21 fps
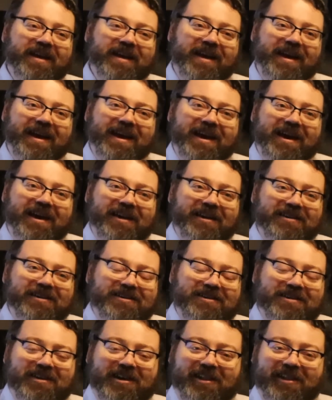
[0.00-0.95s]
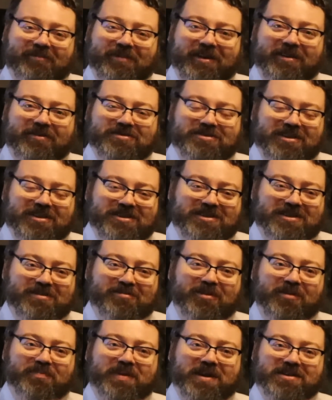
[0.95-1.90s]
And we use a
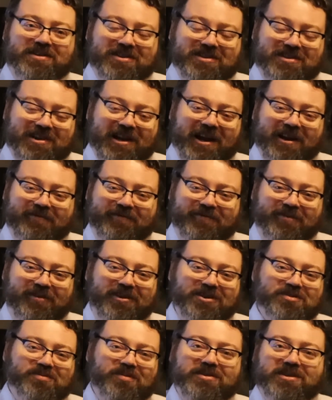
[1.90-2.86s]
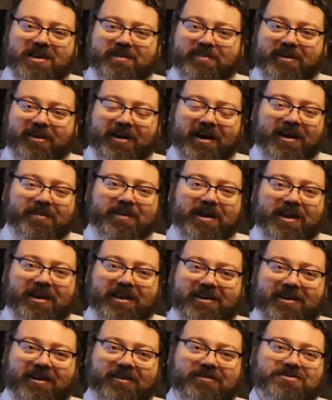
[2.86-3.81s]
similar piece of stock footage when we talk about
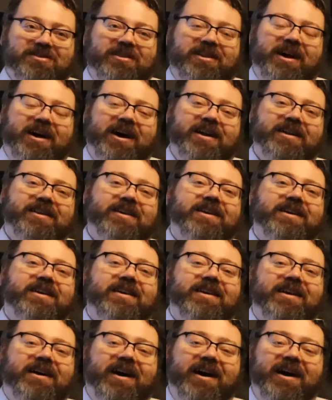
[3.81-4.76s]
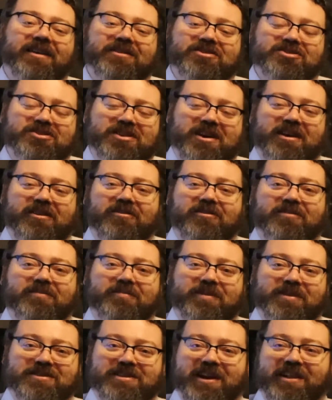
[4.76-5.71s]
automated cars a lot on the
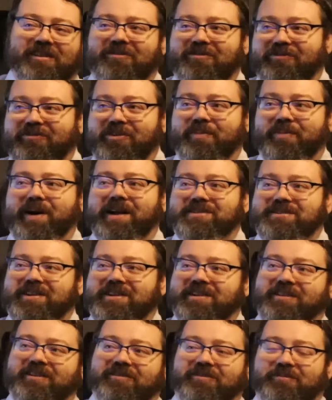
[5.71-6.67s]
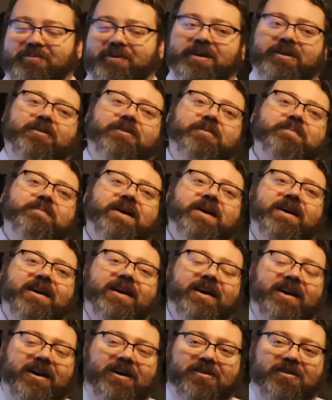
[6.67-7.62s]
channel. It's got a little robot sitting there at the wheel.
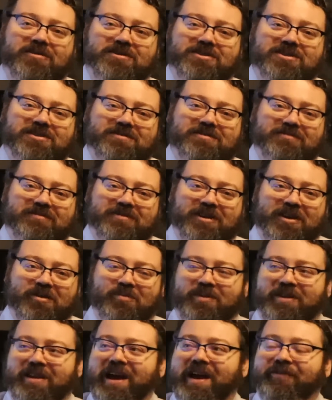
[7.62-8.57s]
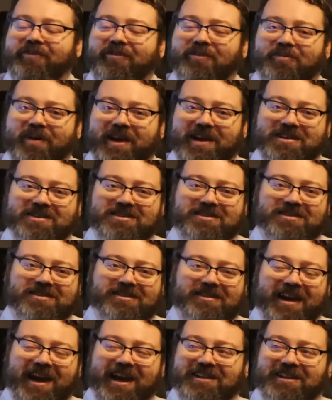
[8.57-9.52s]
And of course, you would never waste
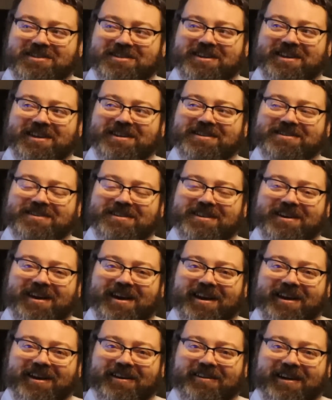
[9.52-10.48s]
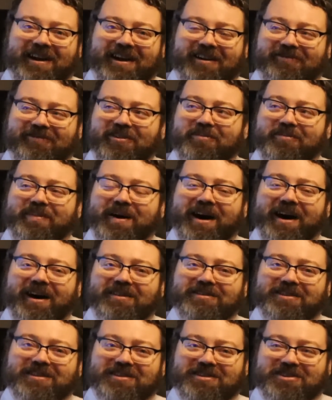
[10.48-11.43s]
that seat on a
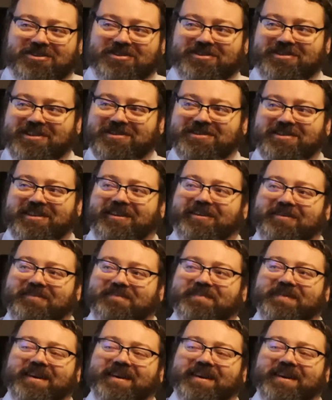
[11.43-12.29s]
robot that just sits there.